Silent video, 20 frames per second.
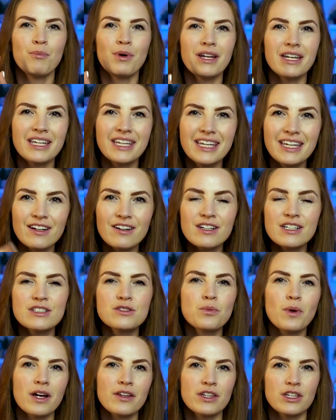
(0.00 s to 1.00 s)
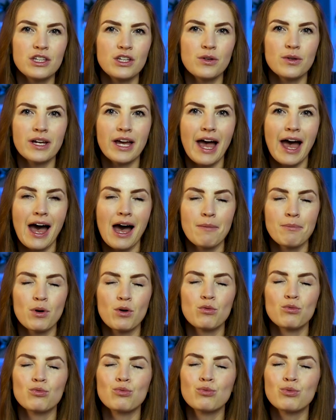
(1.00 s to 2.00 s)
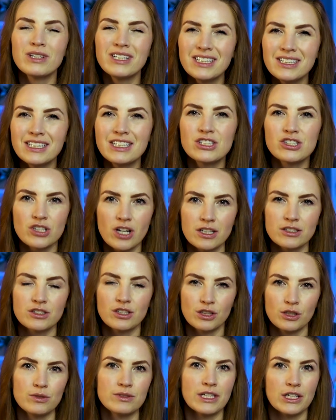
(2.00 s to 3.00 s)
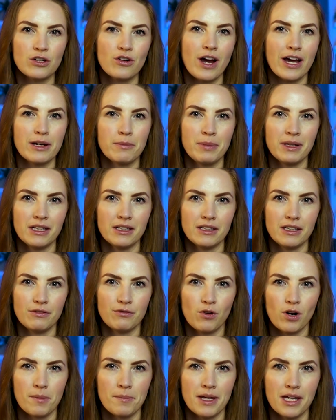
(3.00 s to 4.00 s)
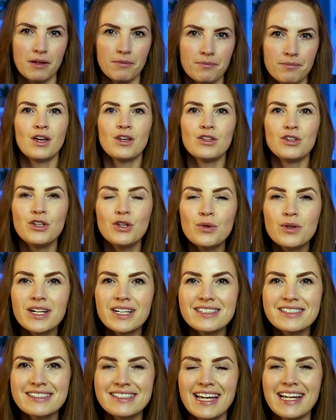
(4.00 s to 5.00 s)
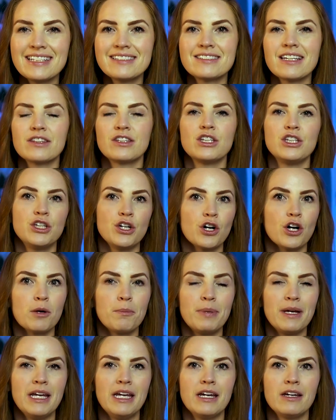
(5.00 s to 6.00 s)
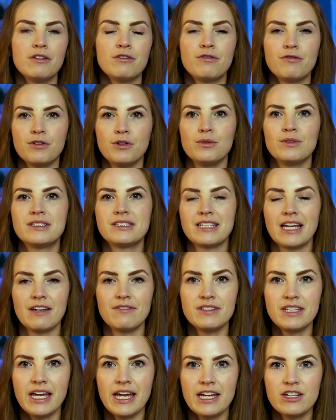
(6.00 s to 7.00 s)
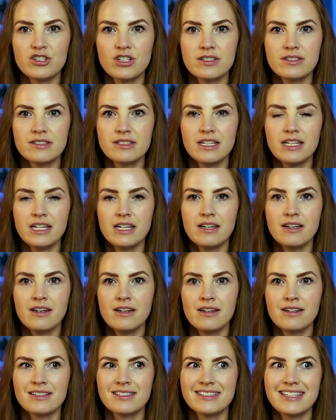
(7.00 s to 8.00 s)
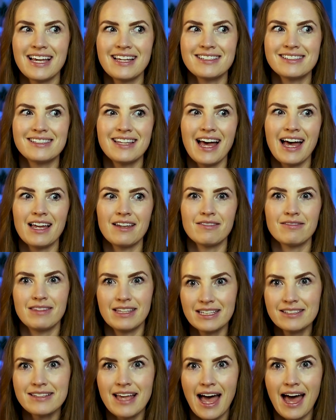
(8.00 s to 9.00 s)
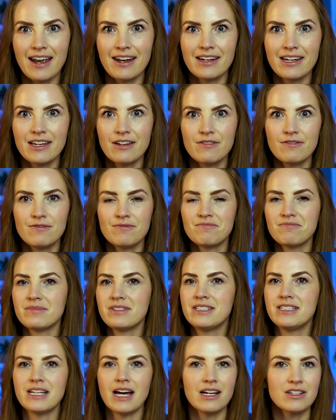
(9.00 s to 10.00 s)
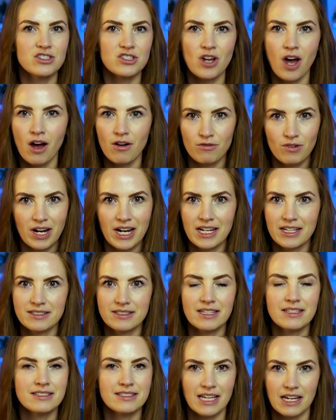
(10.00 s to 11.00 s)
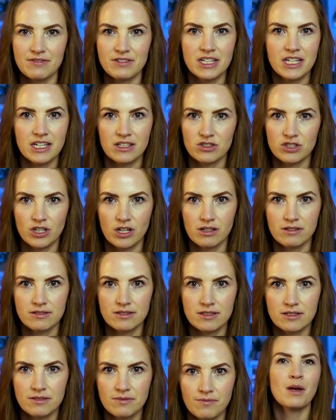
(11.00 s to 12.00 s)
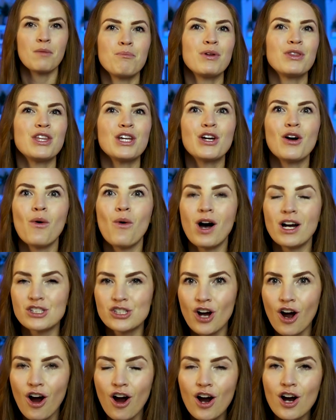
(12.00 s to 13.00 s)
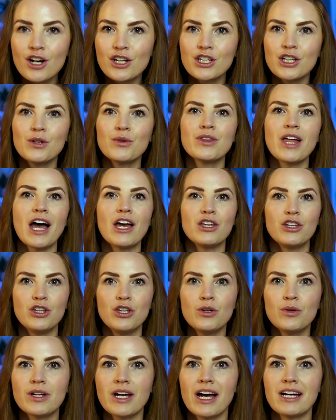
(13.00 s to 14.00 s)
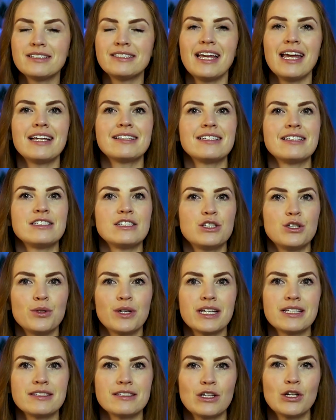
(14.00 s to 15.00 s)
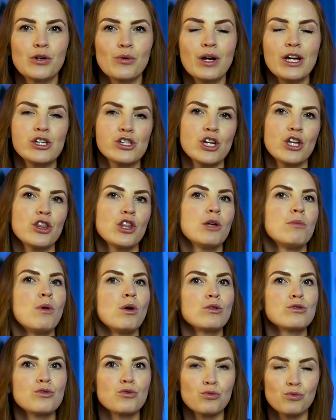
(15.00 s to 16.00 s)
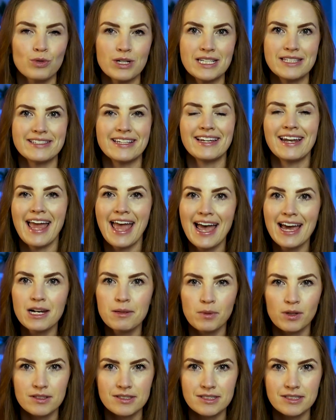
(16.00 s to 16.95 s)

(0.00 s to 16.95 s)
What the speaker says: But here is where the YUKA app really starts losing credibility for me. YUKA states that the European Food Safety Agency says that this additive does not raise safety concerns. But they go on to argue that YUKA takes into consideration the most recent animal